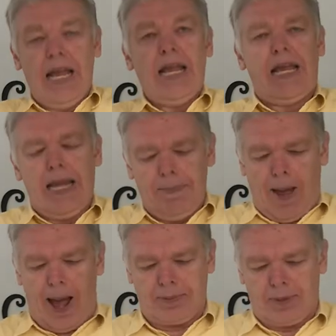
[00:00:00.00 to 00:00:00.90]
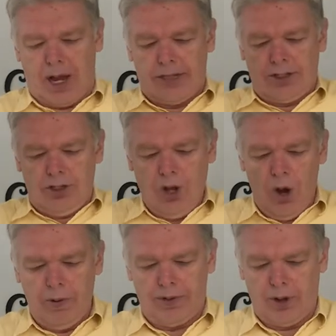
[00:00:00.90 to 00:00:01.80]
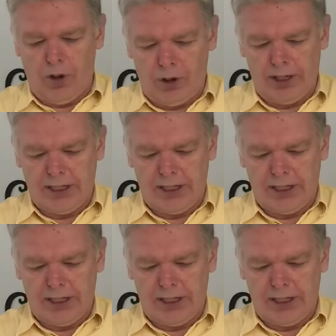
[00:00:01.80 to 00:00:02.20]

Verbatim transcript: He baptizes with the Holy